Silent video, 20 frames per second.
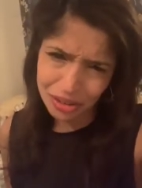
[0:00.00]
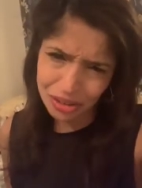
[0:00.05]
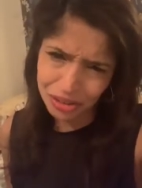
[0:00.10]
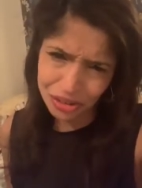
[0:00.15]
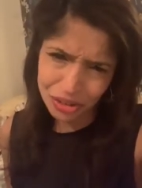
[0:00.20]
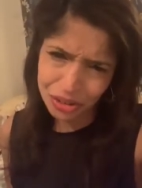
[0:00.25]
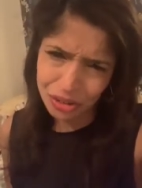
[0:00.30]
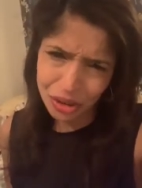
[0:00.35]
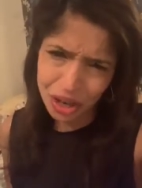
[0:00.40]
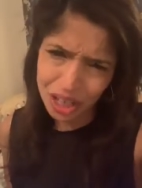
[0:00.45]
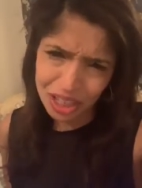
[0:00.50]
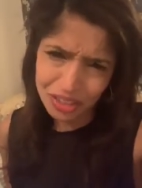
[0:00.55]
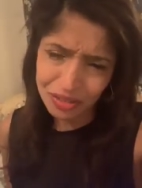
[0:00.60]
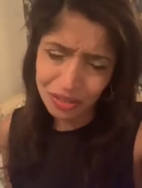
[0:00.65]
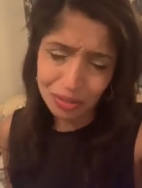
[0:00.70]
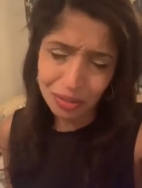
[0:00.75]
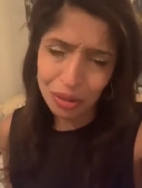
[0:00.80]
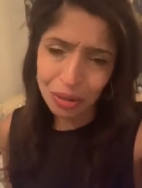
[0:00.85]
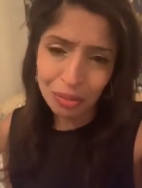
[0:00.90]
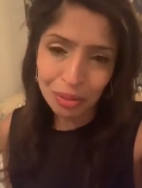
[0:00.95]
You can't
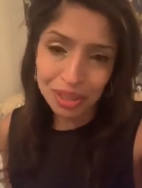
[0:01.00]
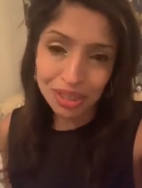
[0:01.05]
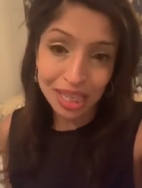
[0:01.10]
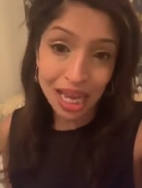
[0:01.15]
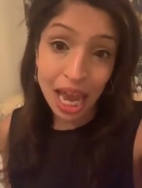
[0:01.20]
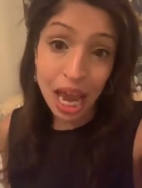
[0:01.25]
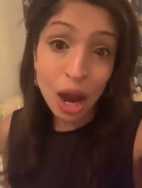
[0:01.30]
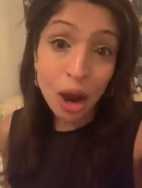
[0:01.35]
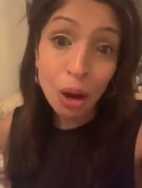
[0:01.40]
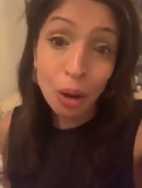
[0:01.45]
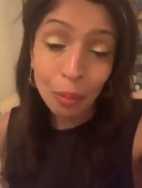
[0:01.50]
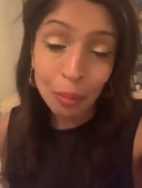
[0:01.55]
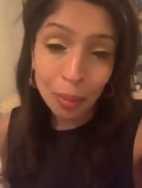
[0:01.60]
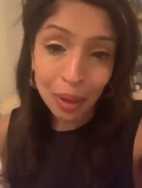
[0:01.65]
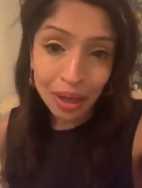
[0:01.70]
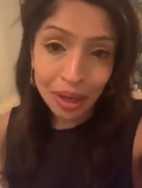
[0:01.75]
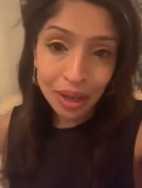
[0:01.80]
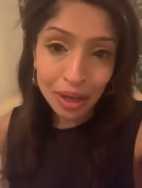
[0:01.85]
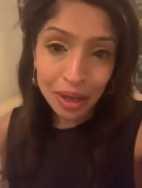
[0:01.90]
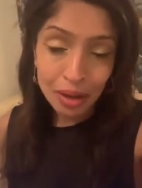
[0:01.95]
even almost help
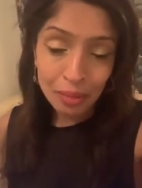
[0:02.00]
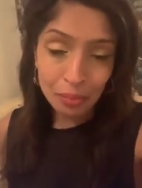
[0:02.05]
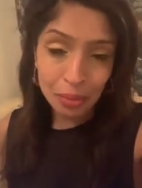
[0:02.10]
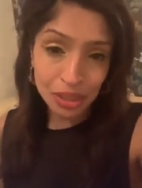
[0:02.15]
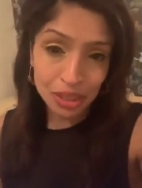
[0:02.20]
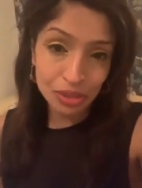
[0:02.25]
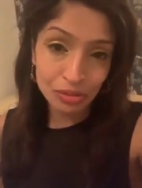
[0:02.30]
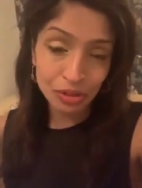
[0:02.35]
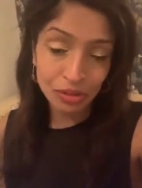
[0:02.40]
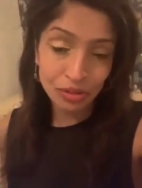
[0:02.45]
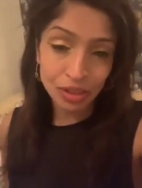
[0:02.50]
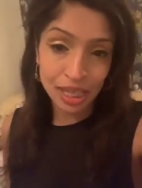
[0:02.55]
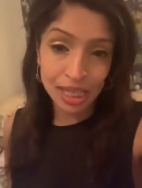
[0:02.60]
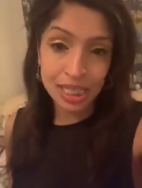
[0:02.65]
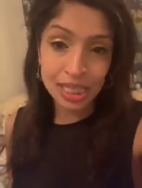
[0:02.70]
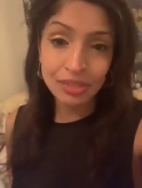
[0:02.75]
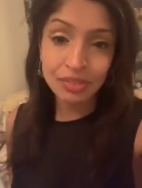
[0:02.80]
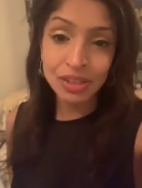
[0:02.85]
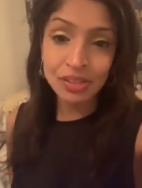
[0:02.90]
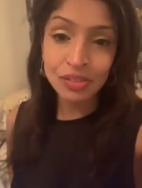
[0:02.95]
but to reflect.
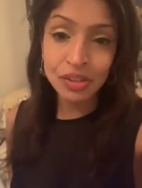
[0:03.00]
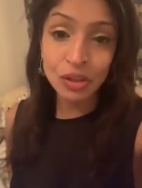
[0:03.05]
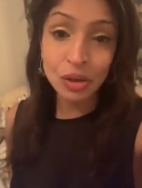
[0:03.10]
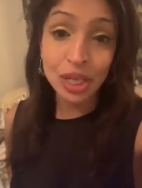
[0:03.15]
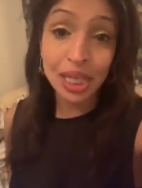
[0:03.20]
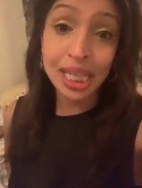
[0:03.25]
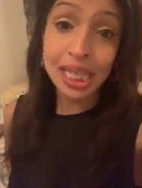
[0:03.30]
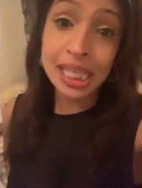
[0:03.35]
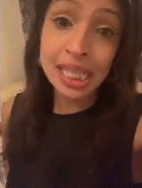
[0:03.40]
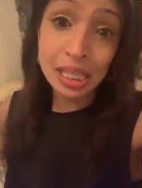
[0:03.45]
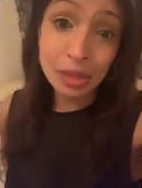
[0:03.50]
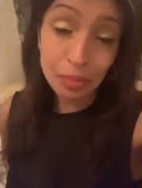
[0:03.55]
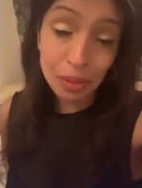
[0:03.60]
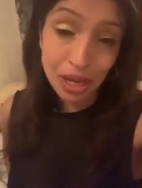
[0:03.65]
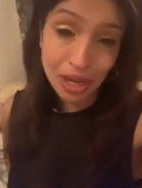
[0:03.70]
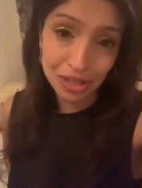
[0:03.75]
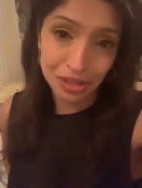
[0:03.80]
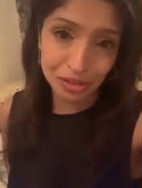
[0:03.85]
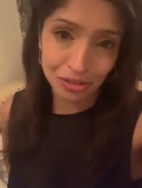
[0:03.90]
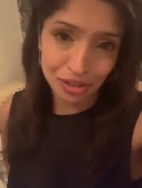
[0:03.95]
Even if you're not into
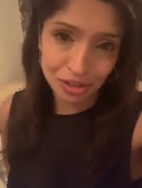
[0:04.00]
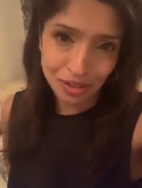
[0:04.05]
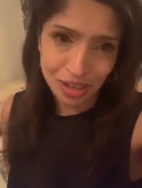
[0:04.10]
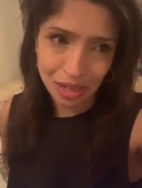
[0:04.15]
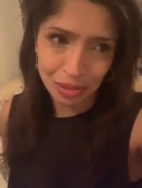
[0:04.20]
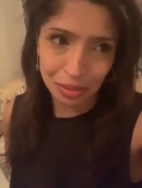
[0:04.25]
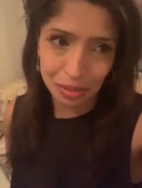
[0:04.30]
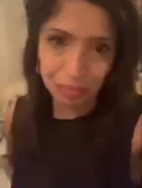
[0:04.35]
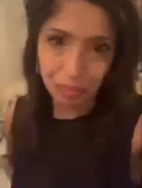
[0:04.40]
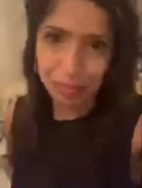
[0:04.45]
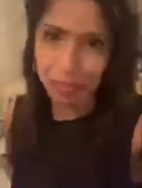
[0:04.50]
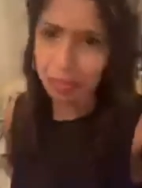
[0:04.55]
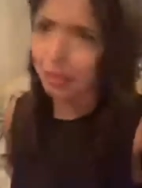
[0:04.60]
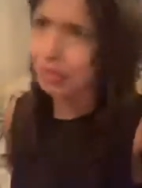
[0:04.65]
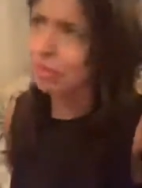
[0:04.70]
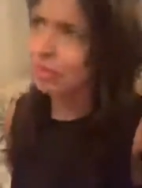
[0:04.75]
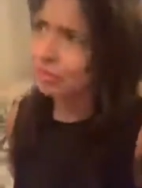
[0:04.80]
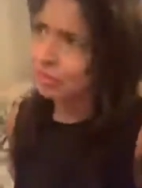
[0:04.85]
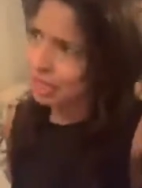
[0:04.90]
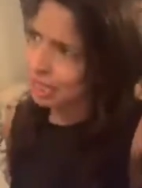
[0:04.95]
personal development, people are
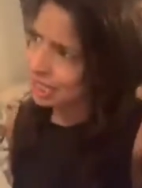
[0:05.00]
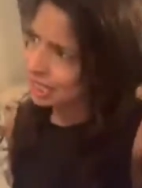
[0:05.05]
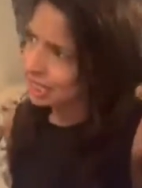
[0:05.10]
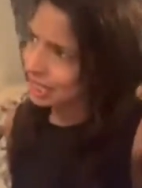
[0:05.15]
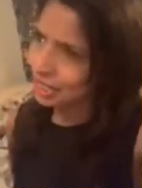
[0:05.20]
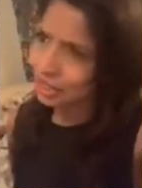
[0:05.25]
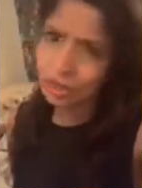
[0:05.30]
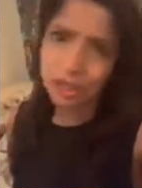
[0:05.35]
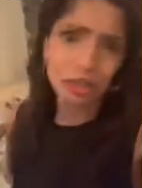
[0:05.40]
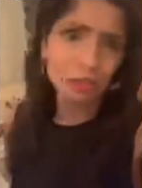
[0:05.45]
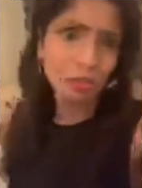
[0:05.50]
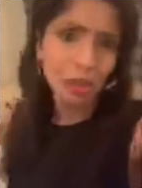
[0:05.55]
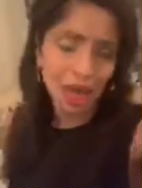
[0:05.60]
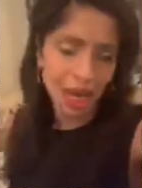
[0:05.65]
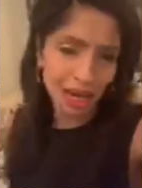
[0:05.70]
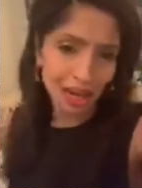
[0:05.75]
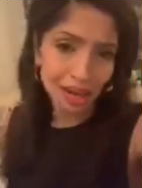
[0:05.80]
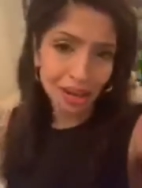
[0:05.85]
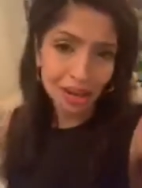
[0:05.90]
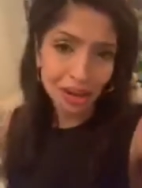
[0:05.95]
reflecting, looking
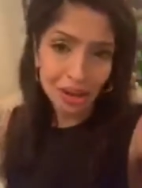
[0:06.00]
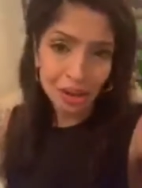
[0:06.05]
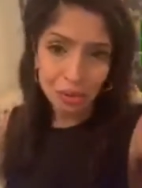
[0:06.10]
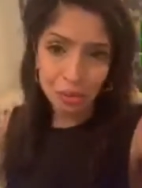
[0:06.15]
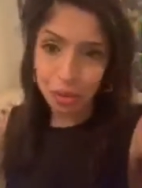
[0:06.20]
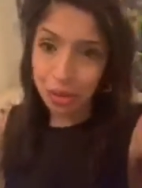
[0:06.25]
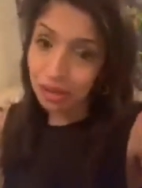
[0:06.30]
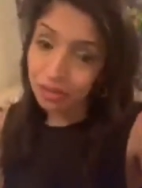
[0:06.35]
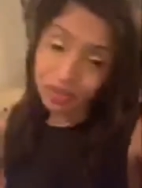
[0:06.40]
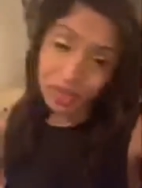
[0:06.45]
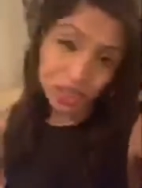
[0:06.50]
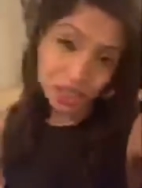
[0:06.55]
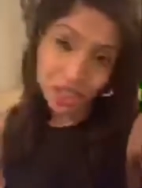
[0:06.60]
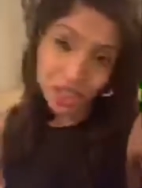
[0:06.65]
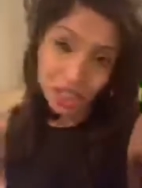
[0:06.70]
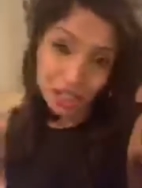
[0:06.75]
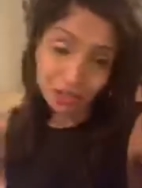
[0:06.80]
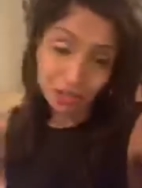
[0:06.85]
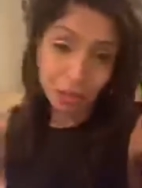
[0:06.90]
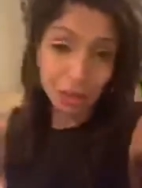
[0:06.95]
back. What have I
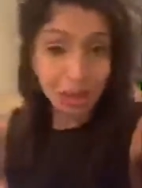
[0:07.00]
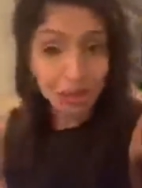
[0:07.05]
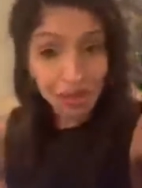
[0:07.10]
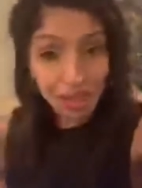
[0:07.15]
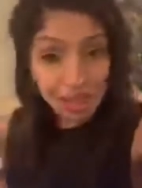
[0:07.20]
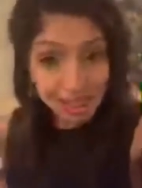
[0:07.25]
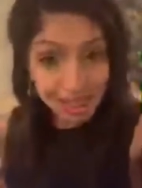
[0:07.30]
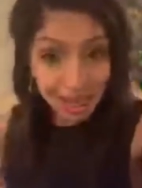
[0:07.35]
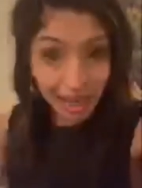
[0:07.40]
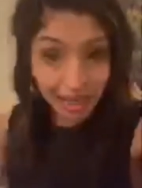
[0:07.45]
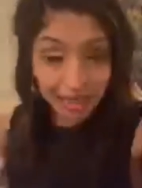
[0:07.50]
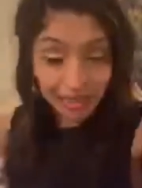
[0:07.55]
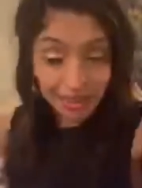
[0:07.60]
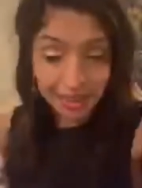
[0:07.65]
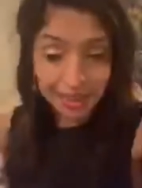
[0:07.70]
achieved? What have I done?